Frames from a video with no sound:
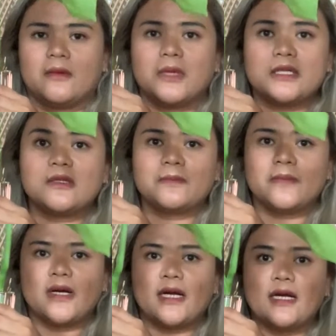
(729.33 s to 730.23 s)
bottom
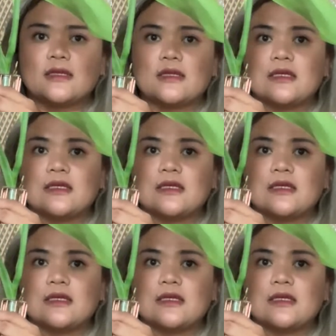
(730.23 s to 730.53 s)
part,